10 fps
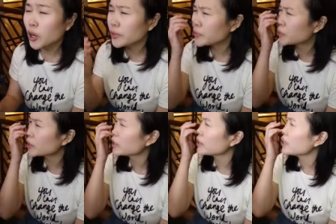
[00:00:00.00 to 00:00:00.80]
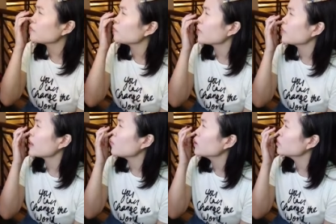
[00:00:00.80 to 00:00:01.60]
contour, if, if
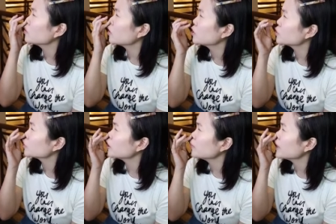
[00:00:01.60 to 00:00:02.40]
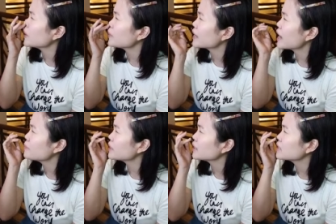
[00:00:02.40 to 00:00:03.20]
they want to contour, yung
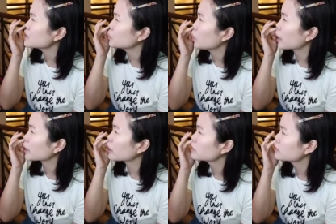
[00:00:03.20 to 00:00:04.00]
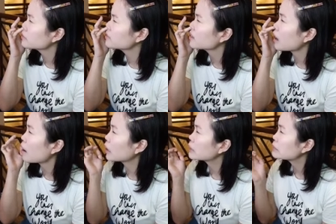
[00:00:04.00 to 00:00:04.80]
pinapagamit is what?
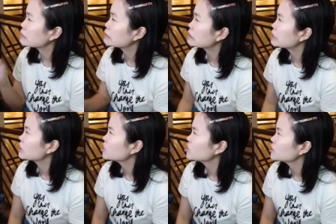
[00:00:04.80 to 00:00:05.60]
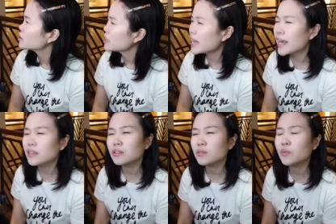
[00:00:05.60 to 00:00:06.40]
Light blue.
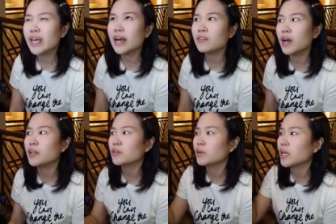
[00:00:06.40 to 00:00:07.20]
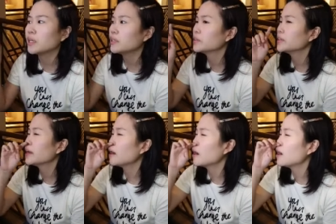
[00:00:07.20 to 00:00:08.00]
Light, we have, ano, wala na yun.
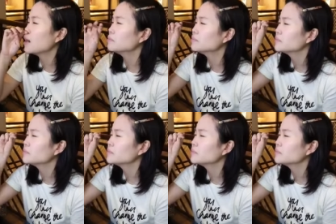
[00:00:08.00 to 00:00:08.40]
Um,